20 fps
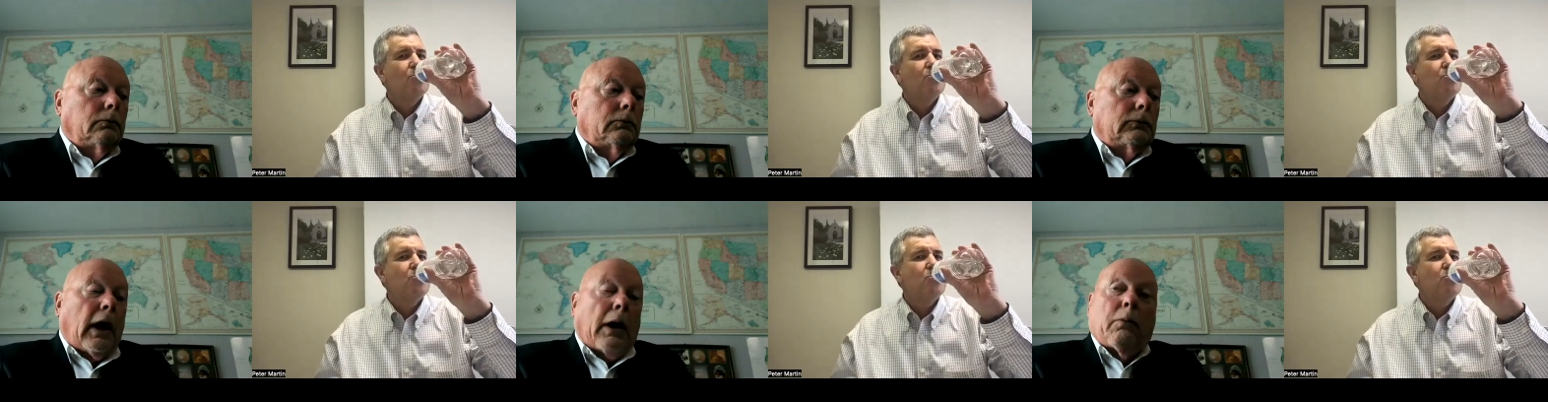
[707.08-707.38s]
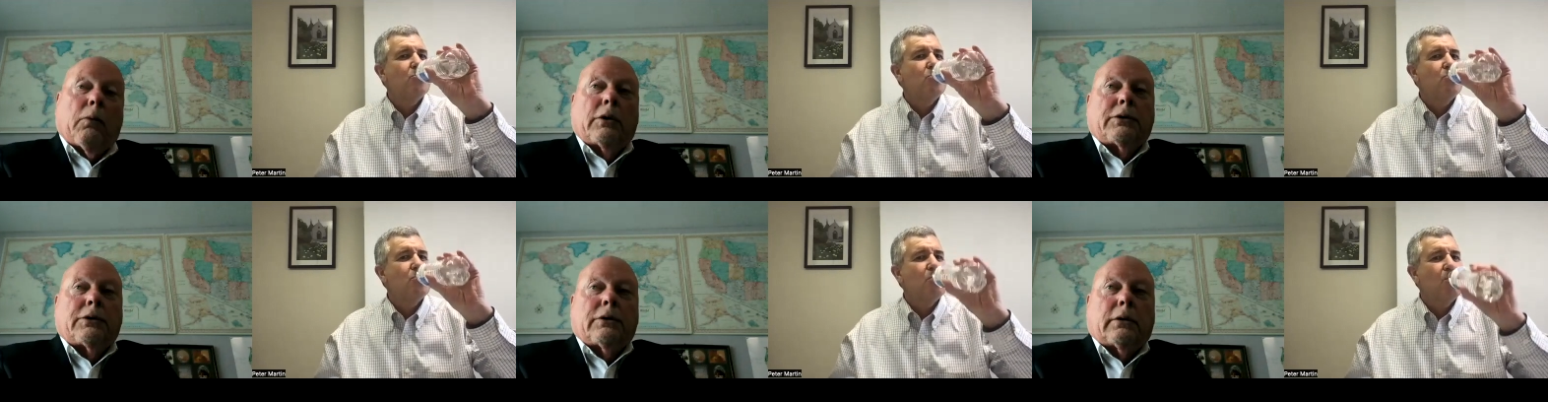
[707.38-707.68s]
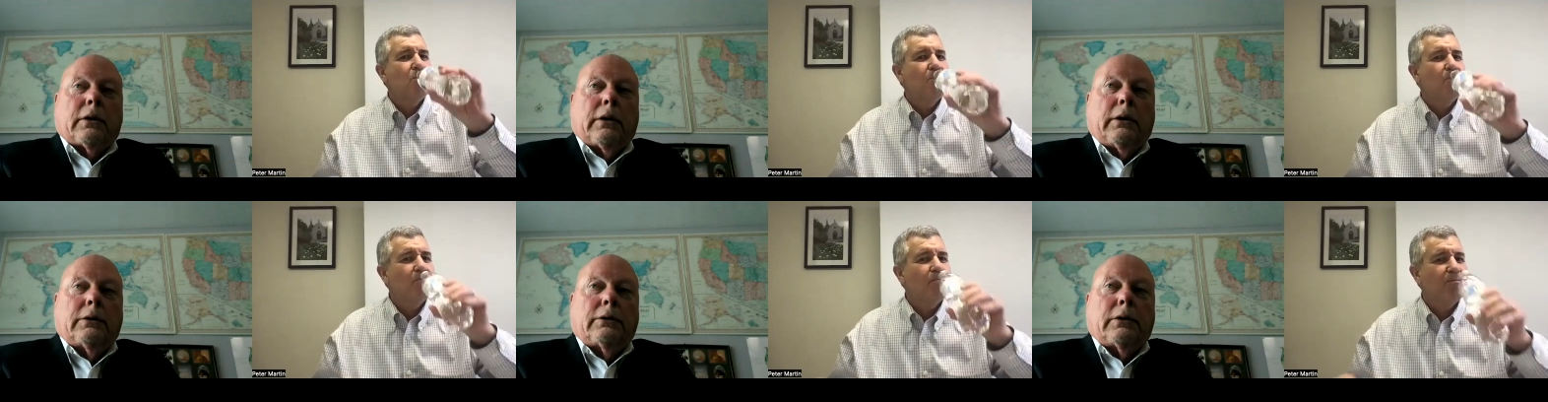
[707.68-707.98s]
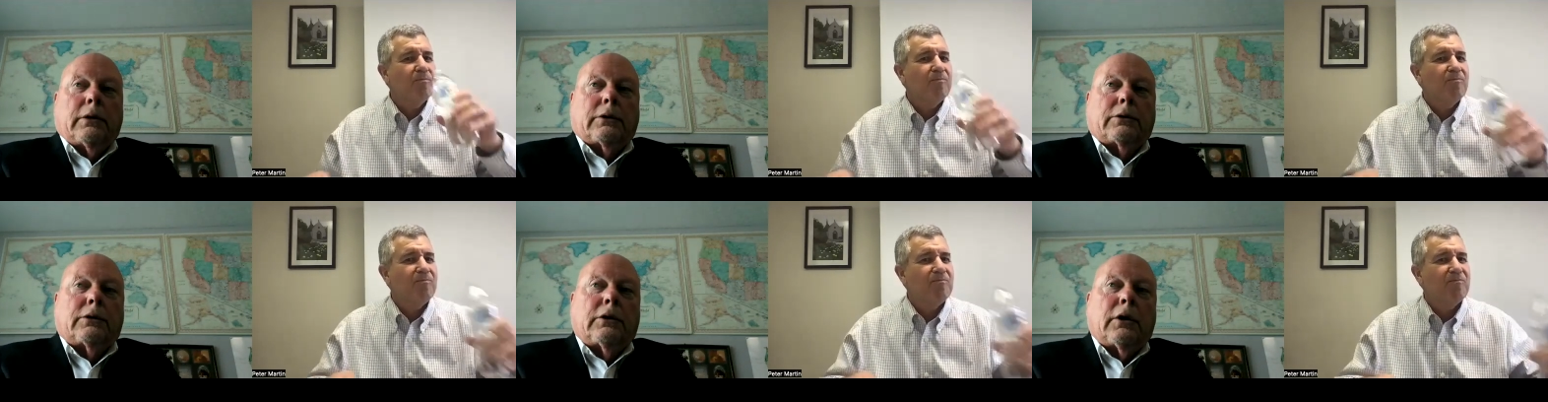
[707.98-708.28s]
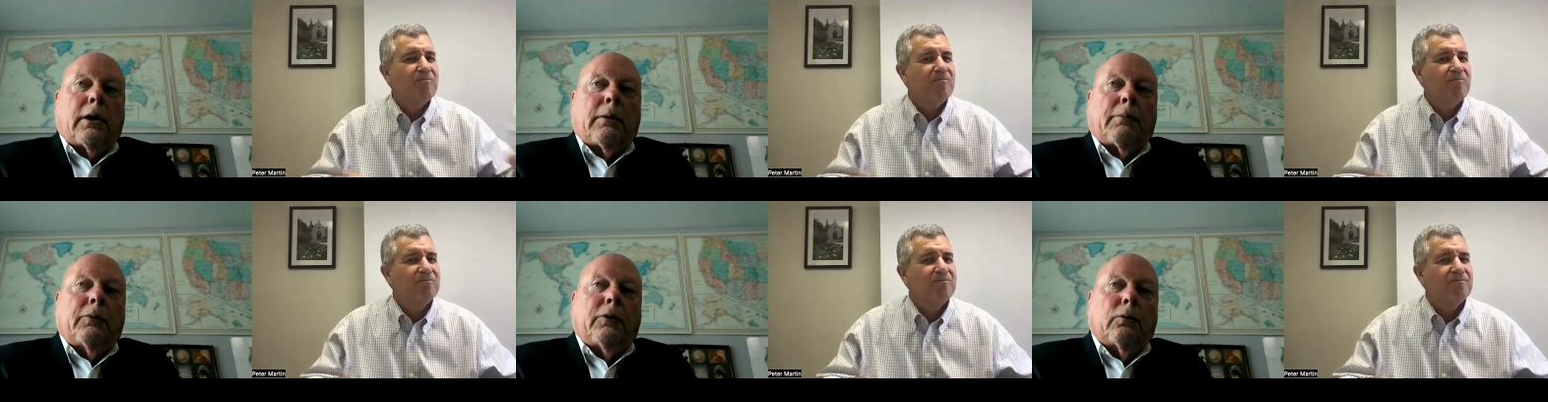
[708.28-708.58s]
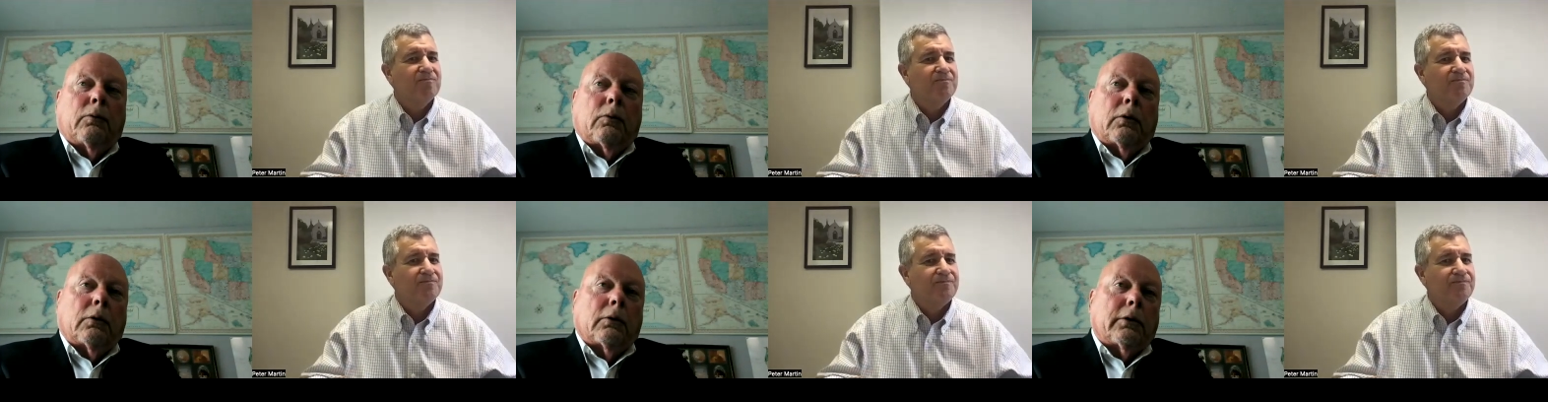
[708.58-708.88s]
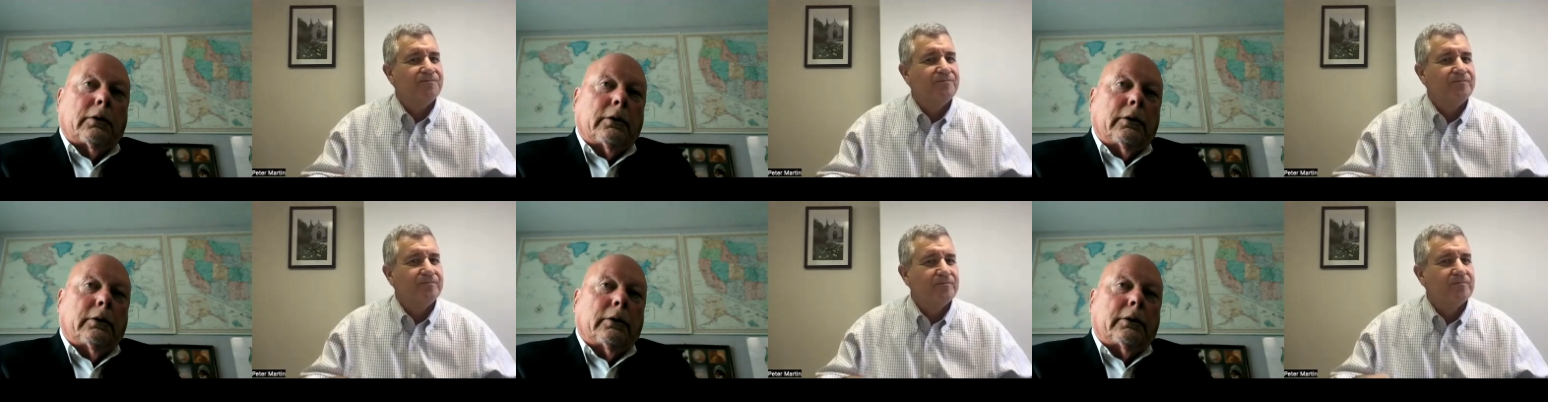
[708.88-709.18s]
Speaker 1: that wasn't the easiest job in the world
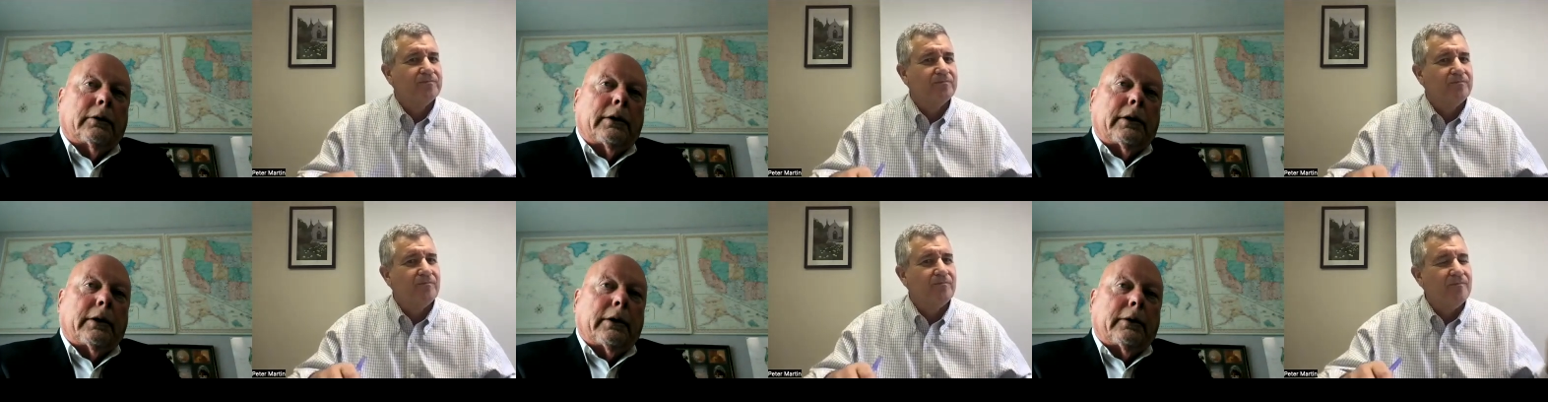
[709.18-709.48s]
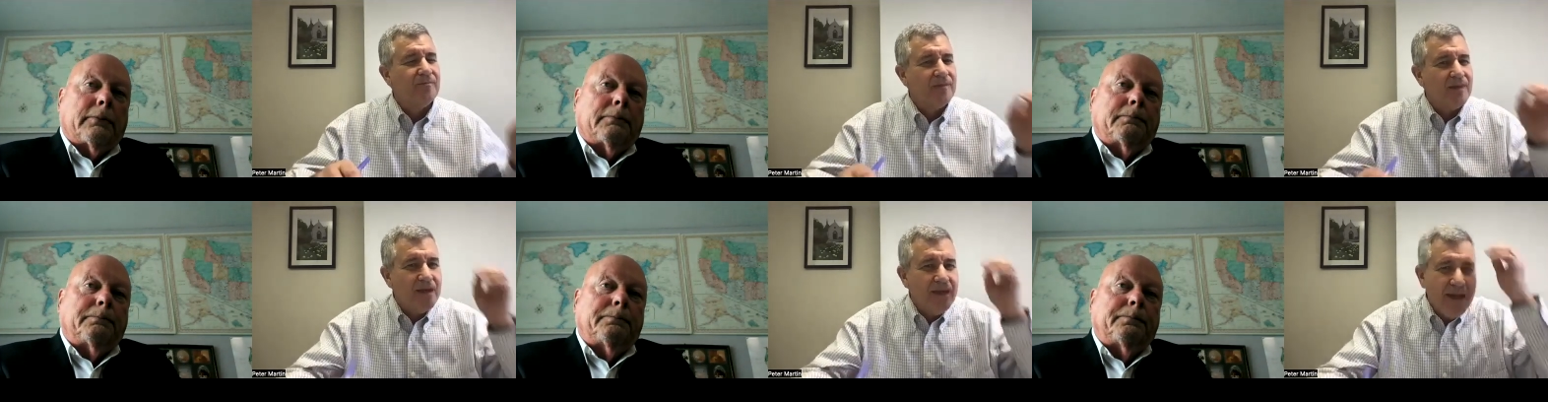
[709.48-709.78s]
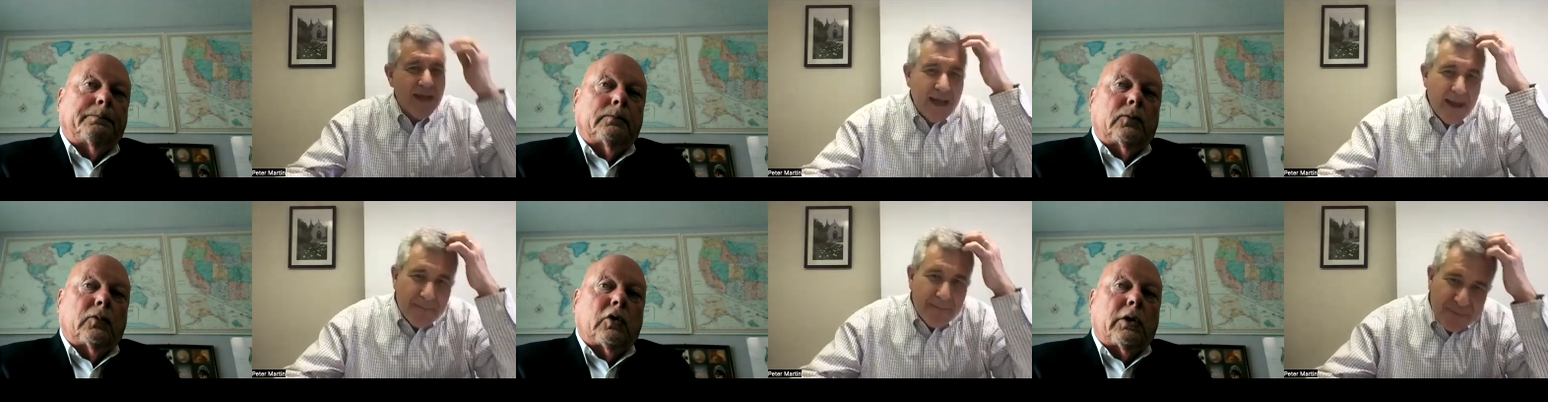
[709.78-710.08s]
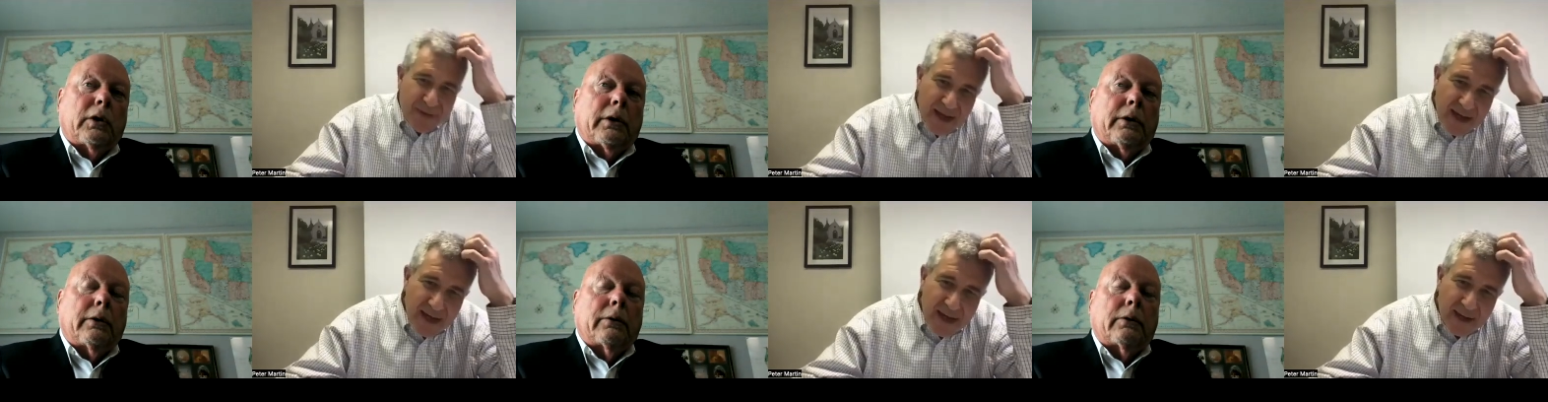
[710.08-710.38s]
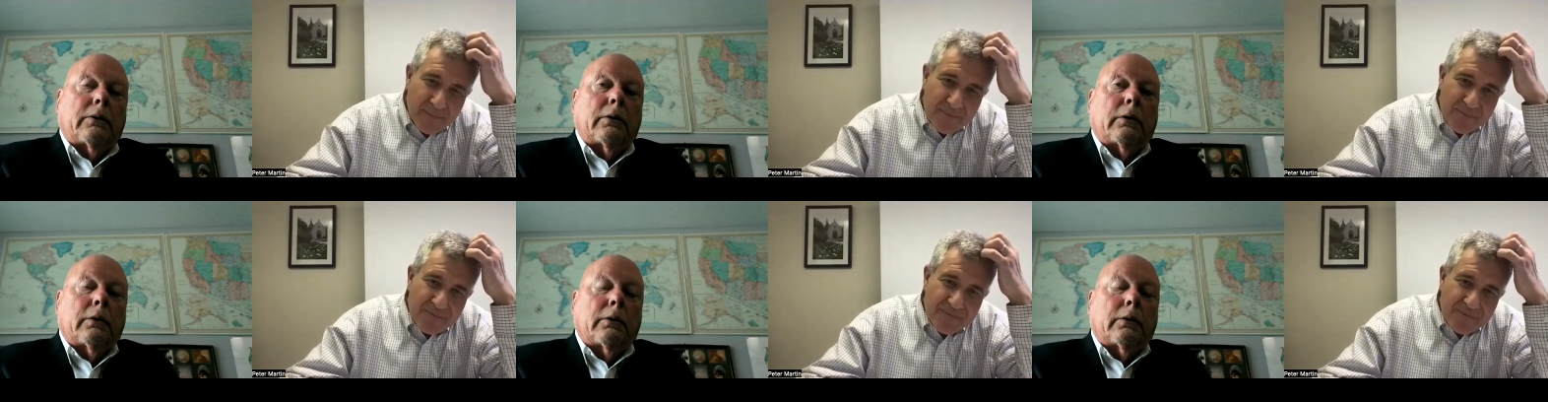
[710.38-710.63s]
to do, to tell you. Yeah.
Speaker 2: Right. yeah.